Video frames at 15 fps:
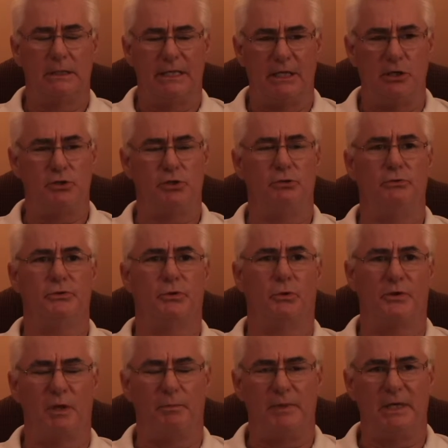issues,
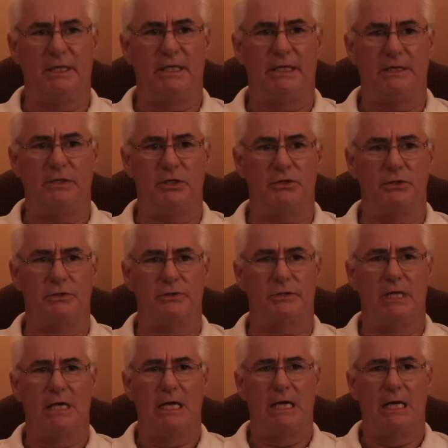orthopedic conditions,